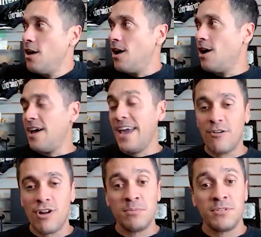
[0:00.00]

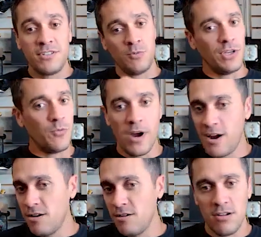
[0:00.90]
Hand wraps, that's what you
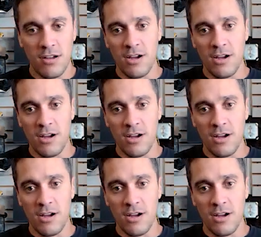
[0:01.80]
wear